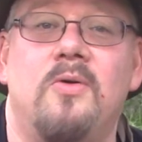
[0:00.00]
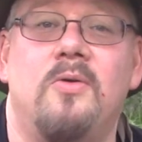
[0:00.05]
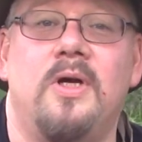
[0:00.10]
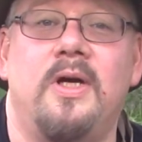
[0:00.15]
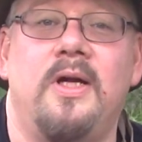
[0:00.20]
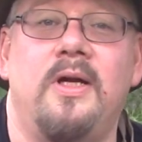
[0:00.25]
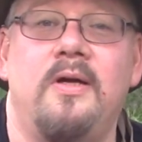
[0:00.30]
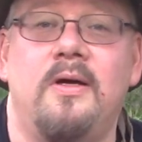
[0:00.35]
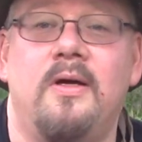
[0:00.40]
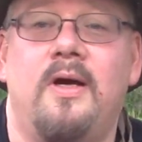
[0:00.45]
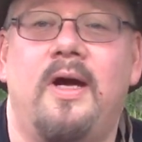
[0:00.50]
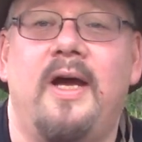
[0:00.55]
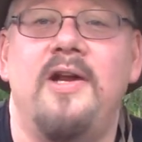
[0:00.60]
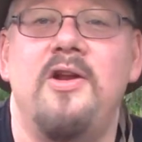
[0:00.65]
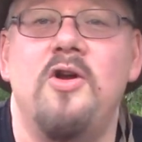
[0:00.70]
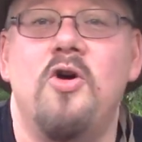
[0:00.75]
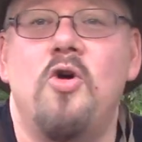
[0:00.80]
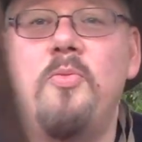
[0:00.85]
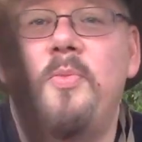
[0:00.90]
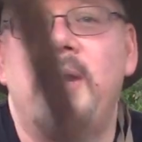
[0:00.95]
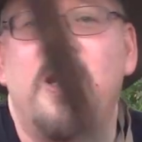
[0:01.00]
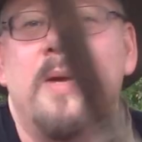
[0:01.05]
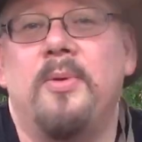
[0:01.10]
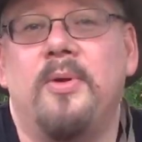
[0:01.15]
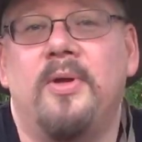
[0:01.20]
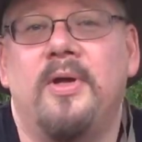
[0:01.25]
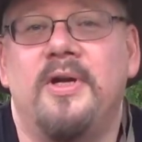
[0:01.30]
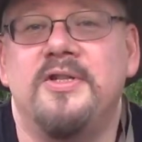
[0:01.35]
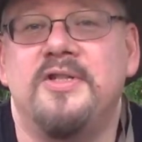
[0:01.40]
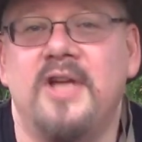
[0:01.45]
on, I know people
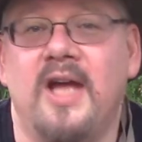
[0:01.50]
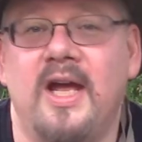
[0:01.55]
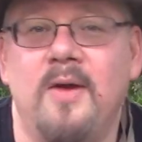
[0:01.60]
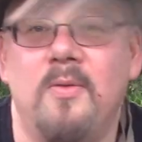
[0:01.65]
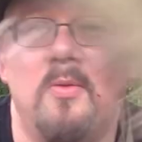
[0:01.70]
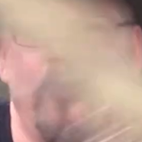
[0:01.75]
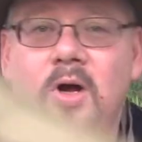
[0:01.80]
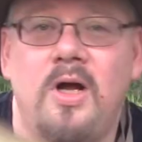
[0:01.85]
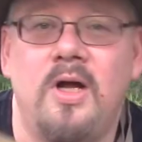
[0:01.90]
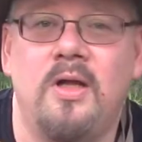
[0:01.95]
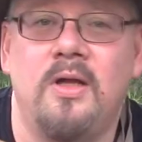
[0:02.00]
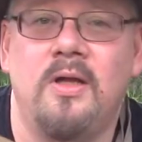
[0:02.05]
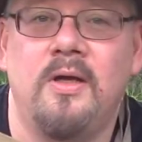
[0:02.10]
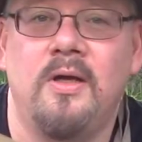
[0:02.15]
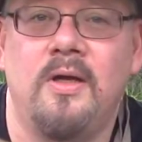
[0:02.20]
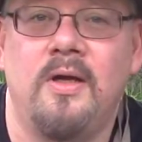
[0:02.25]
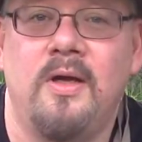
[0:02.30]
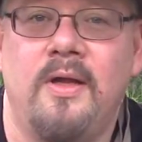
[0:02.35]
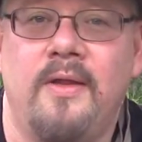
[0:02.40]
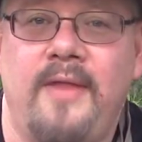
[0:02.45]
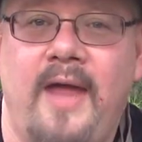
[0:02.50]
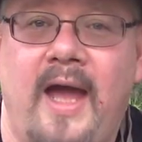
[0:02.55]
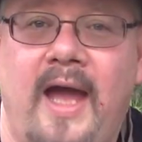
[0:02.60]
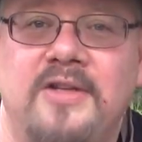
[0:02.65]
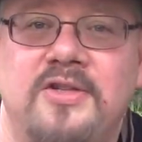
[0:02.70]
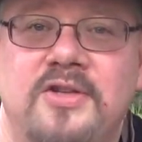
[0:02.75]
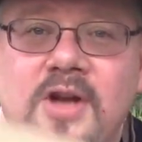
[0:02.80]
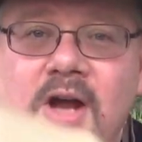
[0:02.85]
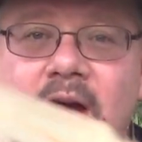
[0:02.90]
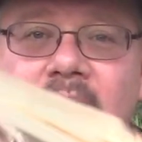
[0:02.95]
are going to say, well,
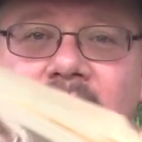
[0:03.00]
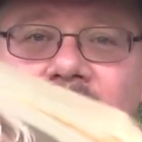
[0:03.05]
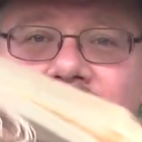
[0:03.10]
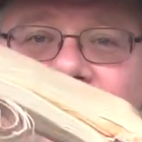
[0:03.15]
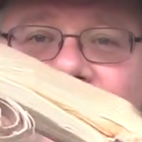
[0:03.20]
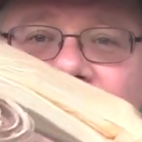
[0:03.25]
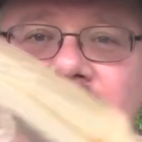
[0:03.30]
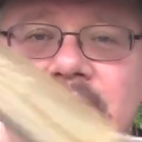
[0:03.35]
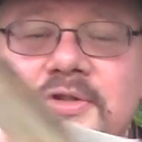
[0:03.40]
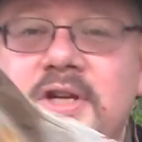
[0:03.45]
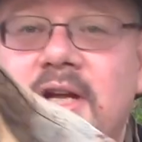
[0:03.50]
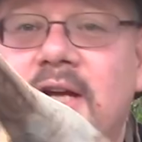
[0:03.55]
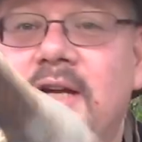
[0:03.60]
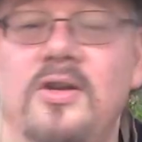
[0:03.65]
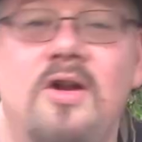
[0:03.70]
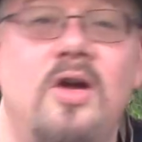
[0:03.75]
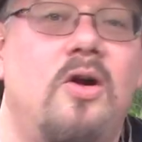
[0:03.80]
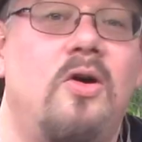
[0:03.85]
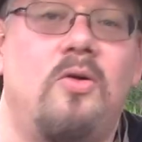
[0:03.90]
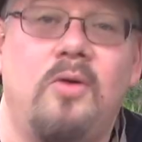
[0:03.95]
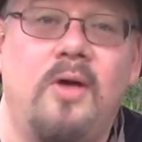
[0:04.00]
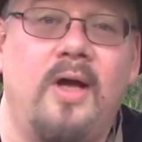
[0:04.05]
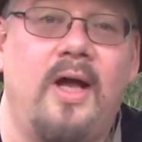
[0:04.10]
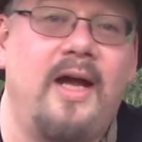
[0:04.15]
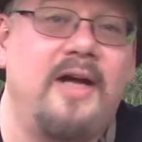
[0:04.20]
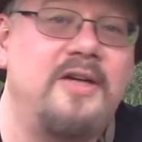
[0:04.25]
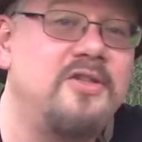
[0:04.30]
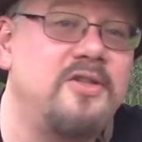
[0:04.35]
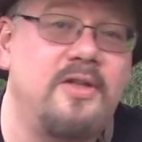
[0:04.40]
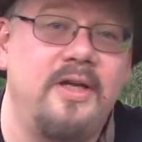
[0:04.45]
that's not a feather stick. No,
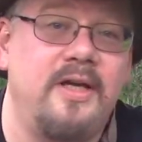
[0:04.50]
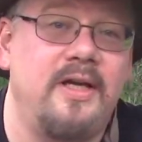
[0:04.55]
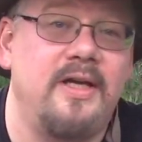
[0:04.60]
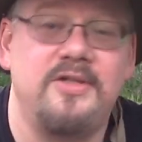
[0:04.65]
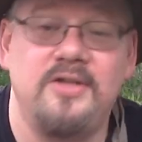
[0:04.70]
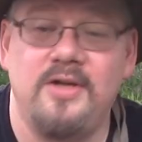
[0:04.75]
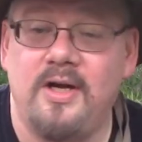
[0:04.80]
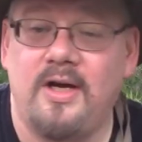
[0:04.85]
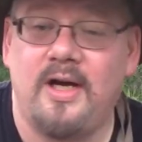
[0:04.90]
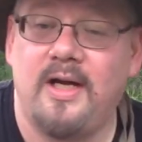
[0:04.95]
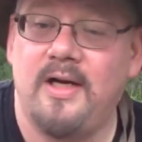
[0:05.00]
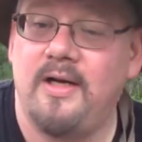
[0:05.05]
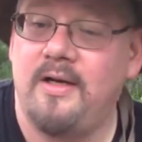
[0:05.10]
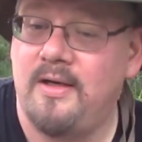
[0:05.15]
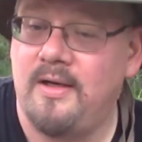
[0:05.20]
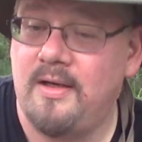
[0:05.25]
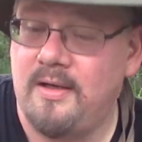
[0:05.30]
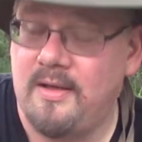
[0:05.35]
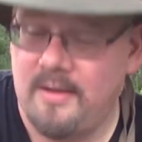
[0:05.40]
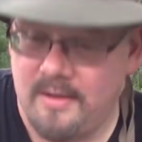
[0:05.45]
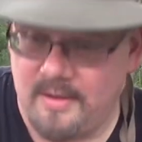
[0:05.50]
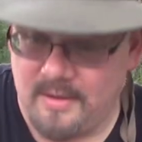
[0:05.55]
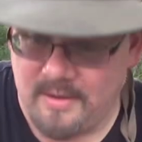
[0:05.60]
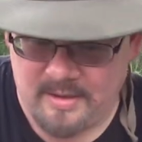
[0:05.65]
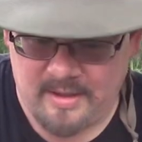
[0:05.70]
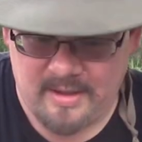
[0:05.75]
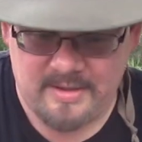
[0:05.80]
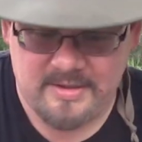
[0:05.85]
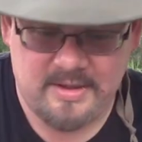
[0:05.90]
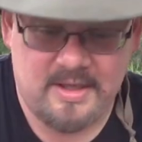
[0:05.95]
actually it's not.
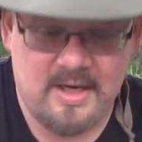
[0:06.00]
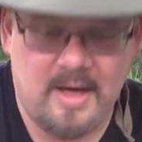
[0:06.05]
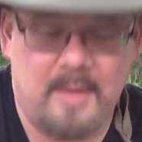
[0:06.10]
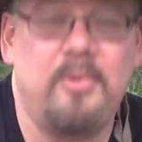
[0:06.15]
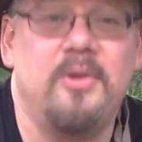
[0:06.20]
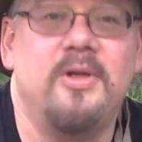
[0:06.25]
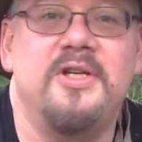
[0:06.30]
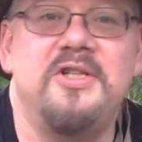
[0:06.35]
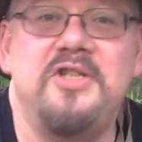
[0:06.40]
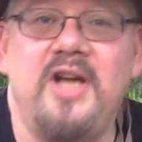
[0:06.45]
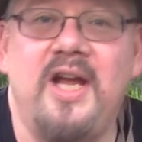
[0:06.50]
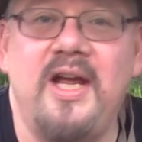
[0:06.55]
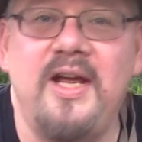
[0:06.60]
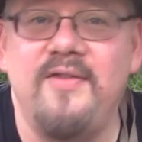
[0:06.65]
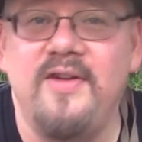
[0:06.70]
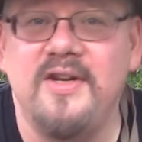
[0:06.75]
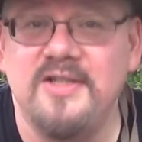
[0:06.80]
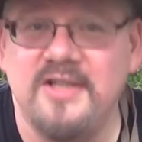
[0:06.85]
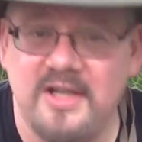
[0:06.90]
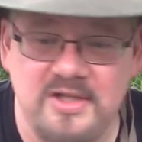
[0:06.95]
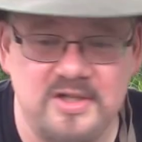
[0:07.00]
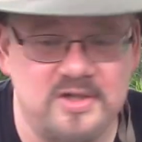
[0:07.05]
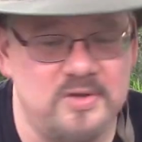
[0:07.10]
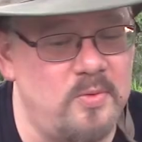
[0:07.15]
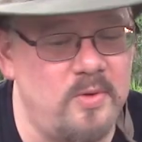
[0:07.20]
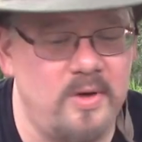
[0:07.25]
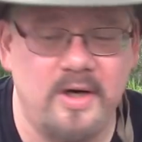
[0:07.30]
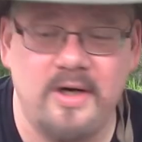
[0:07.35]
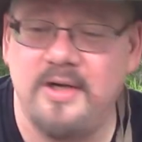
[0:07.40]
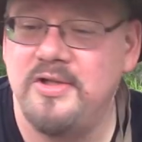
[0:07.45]
It's a couple of shavings. I just
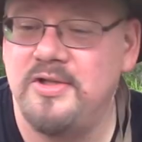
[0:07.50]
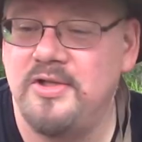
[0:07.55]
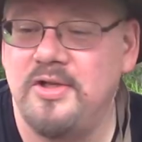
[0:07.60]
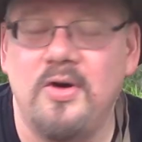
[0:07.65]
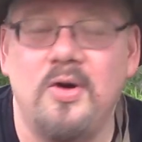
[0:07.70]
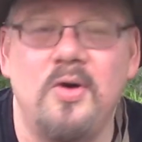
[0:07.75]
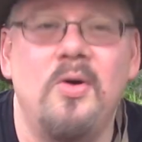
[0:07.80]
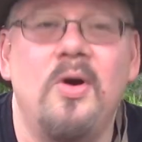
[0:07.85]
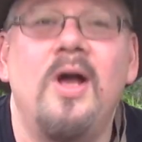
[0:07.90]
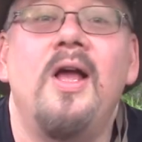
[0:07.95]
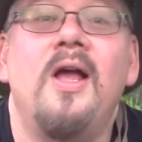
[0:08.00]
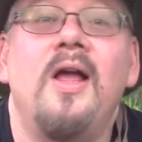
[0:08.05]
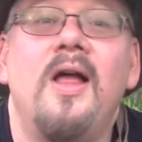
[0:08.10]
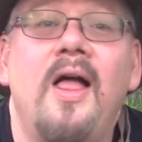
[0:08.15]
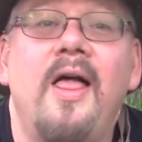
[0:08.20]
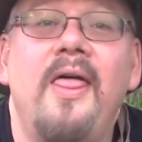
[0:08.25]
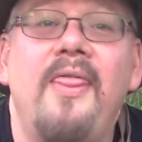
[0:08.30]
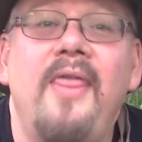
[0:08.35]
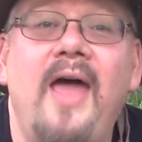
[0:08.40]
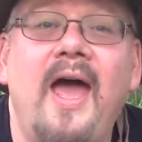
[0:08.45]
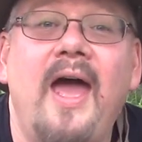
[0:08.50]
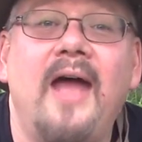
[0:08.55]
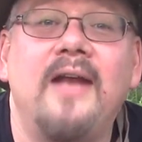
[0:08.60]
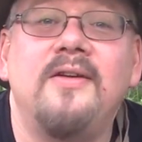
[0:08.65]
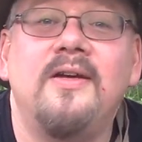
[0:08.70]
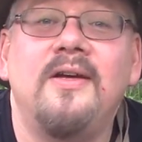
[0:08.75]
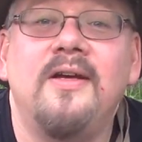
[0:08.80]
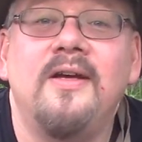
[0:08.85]
wanted to show that